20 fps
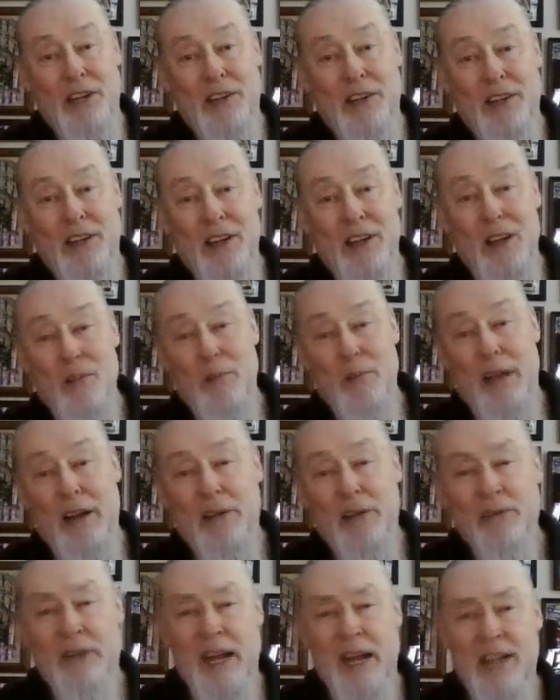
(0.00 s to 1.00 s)
I'm telling you.
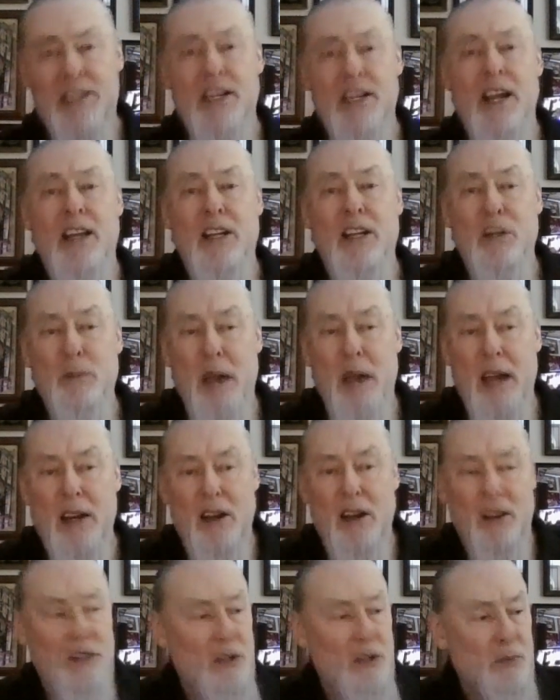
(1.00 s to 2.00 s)
Matter of fact, talking
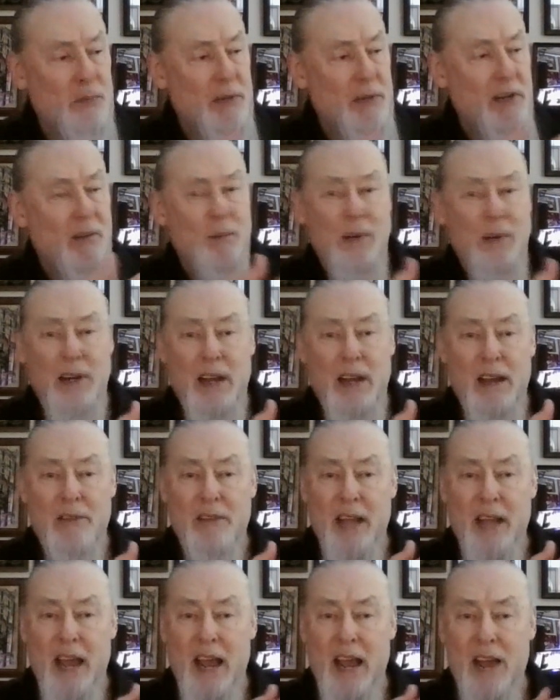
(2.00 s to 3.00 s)
about all this beer, I'm
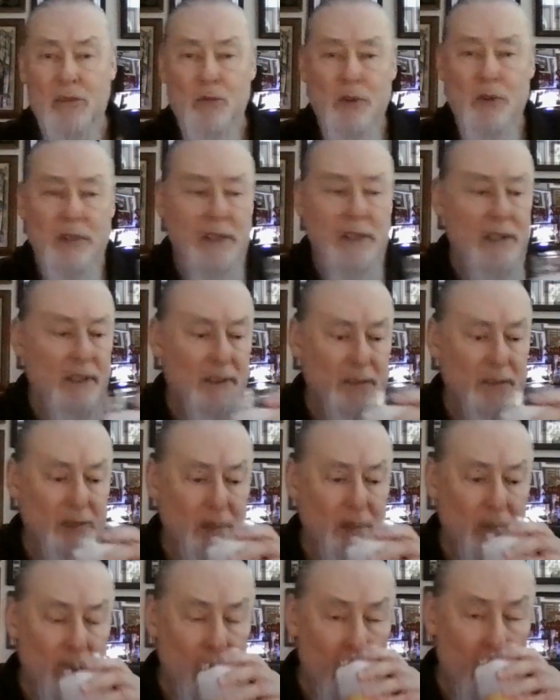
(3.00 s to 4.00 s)
going to have to have one
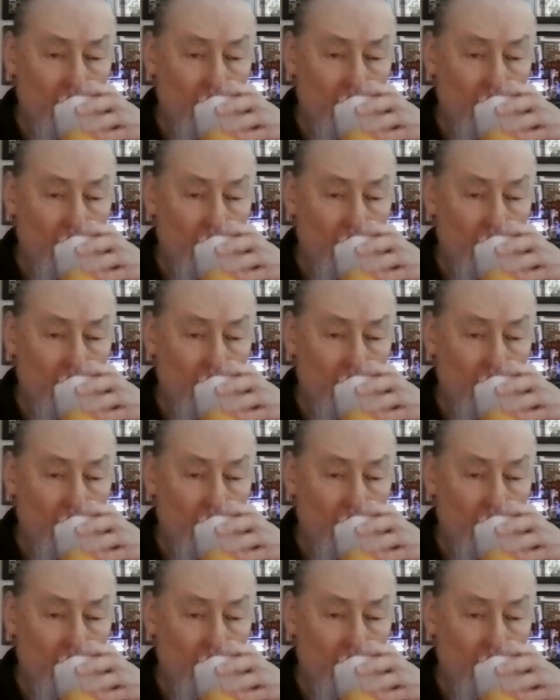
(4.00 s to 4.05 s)
here.